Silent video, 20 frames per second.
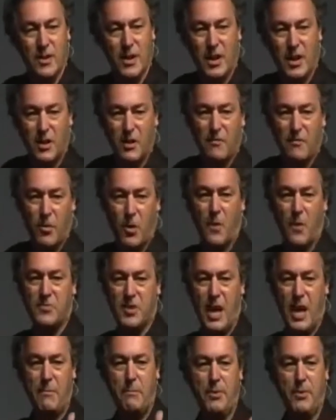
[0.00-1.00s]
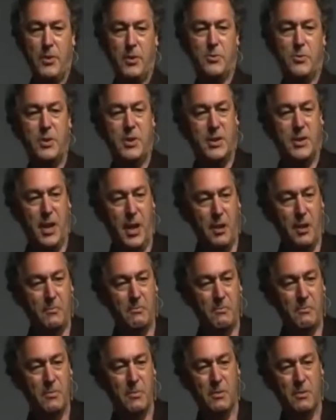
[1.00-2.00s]
It involves ambiguity,
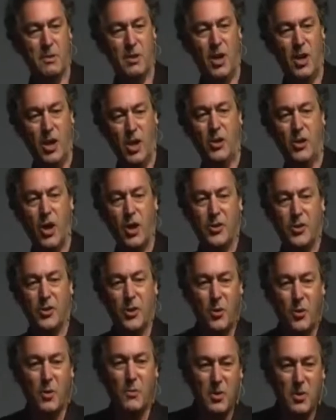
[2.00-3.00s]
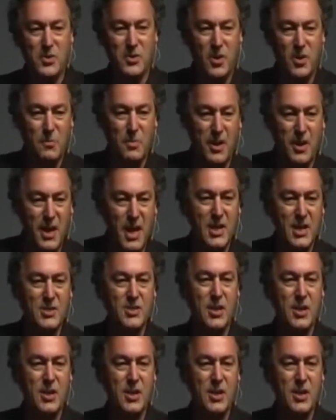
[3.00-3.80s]
you know, not knowing what's going to be next.